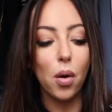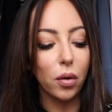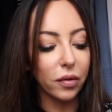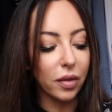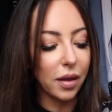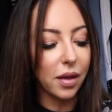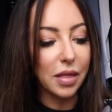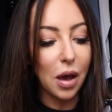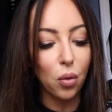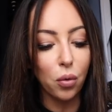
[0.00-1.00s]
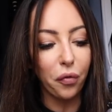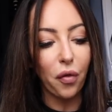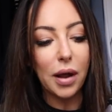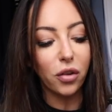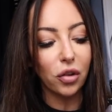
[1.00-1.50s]
box. That they're all
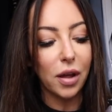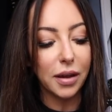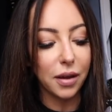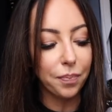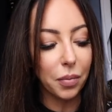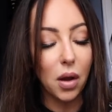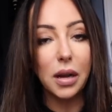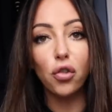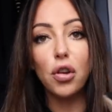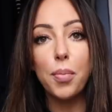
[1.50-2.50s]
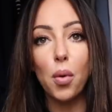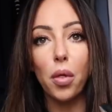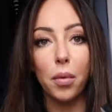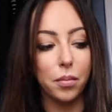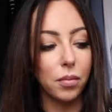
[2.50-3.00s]
fresh, like, I literally
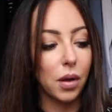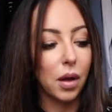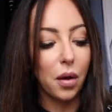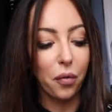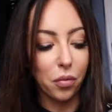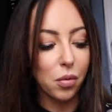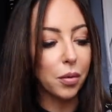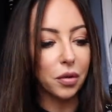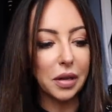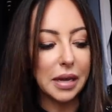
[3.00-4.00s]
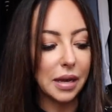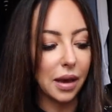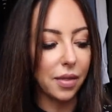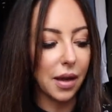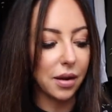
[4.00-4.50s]
bought them from the
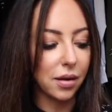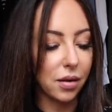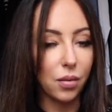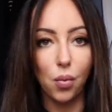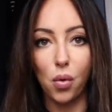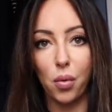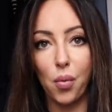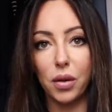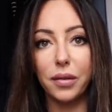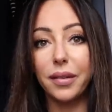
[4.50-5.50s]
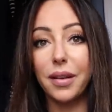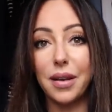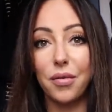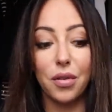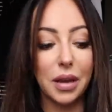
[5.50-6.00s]
boutique and then wore them once and
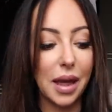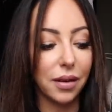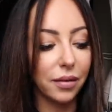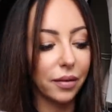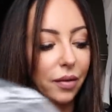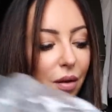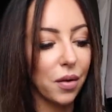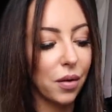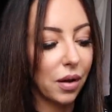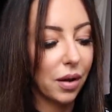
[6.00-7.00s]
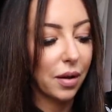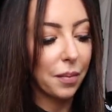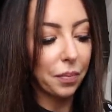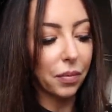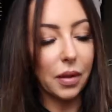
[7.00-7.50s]
never again. So
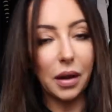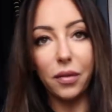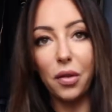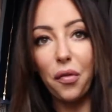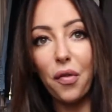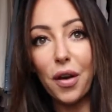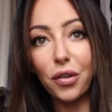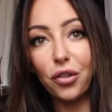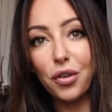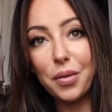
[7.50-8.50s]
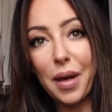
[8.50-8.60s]
that is the first shoe